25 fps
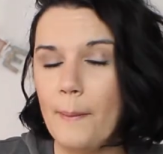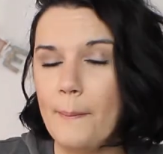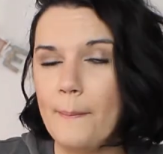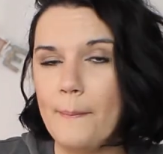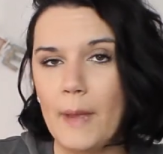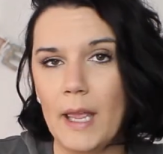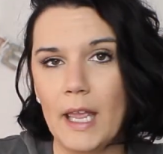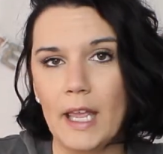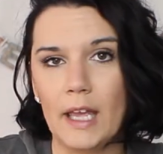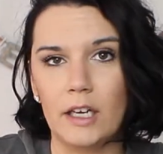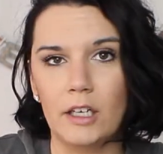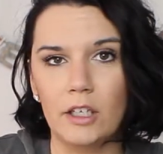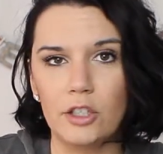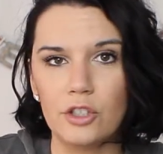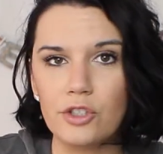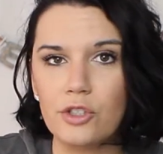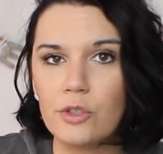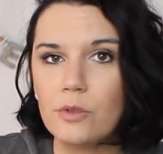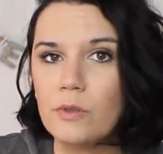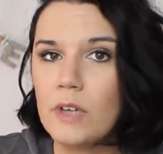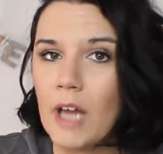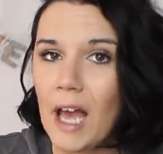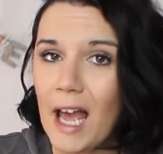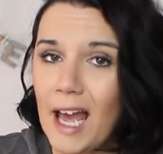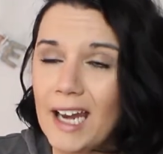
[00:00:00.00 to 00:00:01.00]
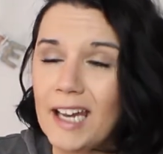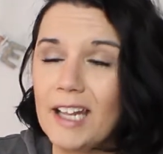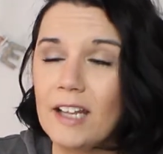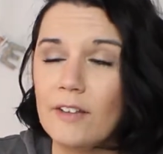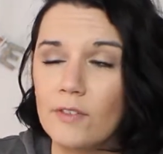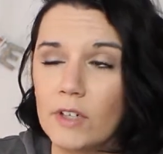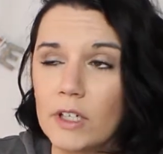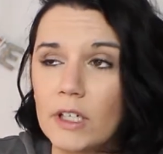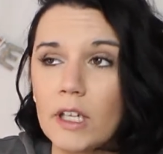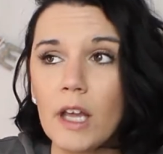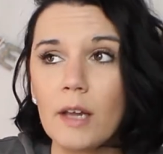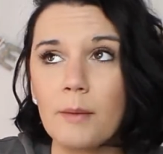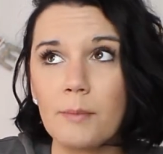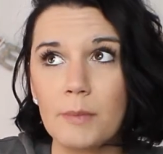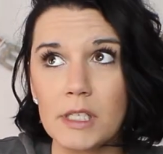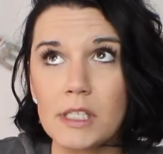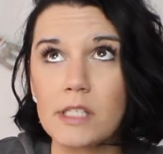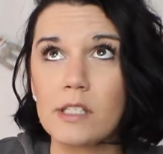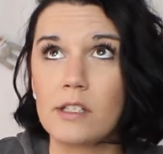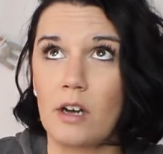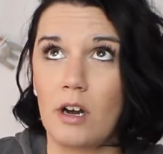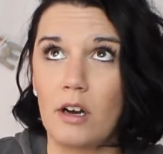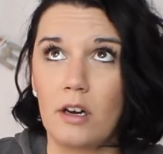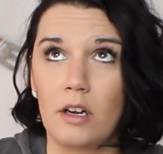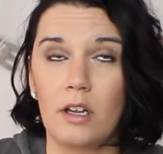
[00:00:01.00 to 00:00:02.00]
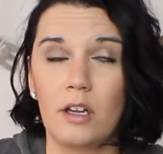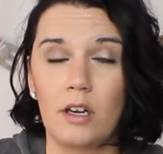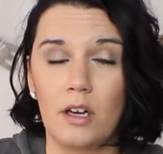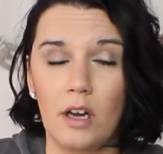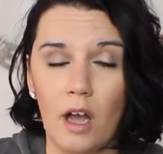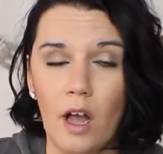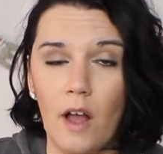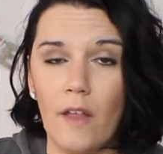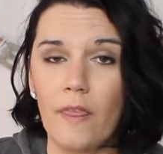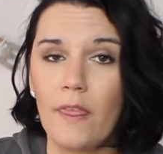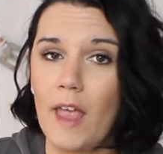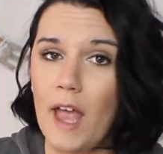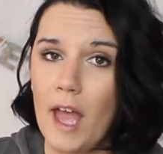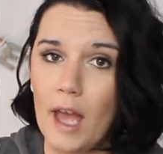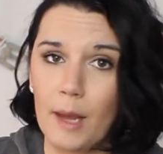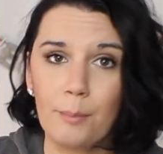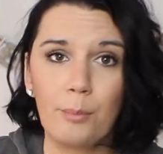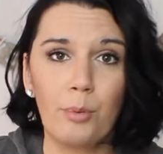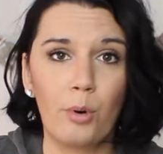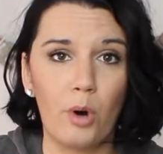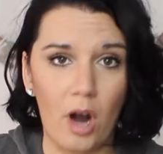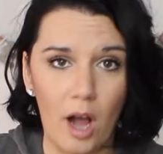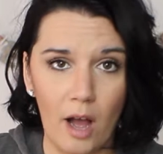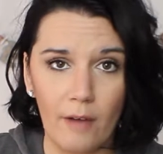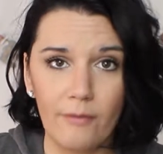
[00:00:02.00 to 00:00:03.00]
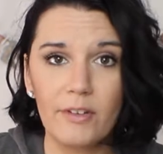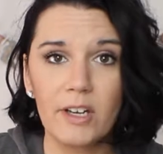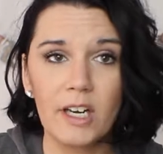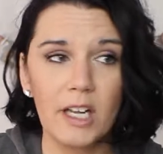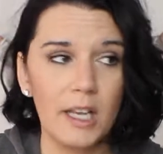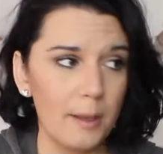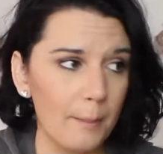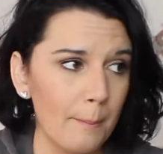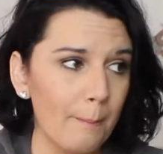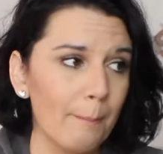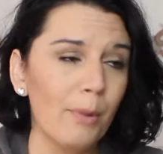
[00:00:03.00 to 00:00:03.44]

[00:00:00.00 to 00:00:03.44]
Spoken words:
Man, do not even get me started on that profiting